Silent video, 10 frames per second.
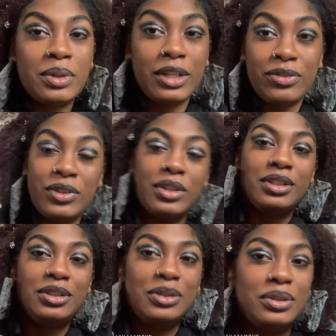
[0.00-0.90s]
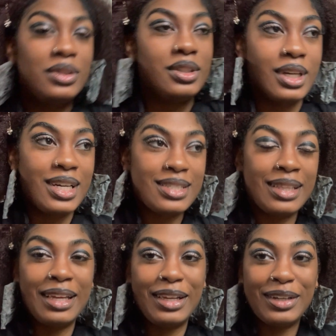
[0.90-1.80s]
without further ado, see you guys
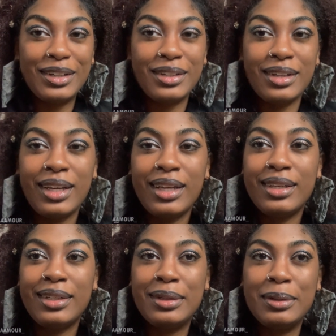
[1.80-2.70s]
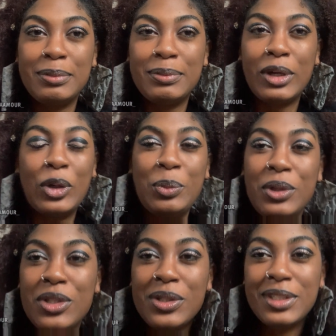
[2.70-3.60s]
later and um, hope
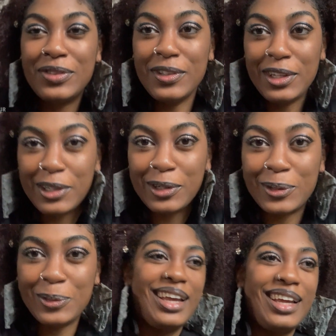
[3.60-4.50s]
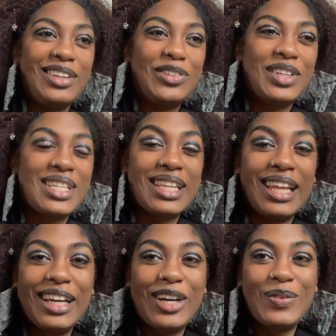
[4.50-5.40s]
you enjoy this video. And don't forget to
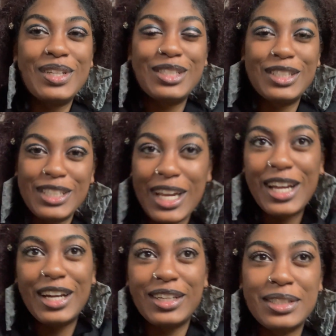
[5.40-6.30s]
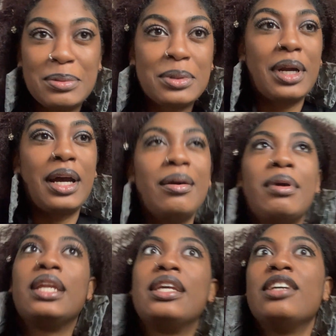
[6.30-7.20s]
like, comment, share, subscribe,
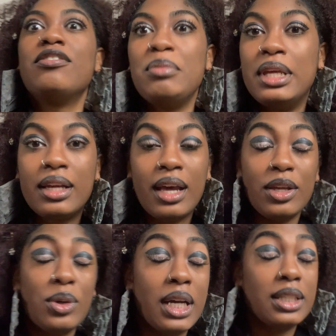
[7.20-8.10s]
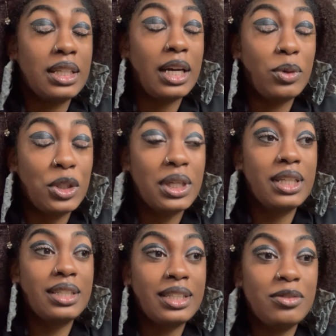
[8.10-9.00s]
and give me, you guys, I want you
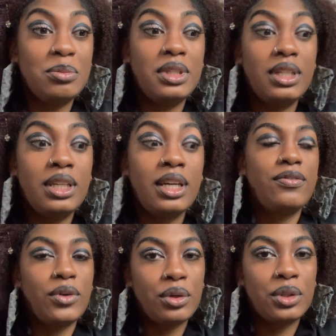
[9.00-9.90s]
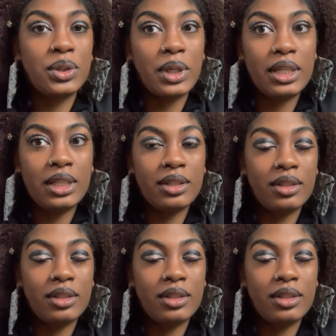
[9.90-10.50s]
guys to give me photo shoot idea,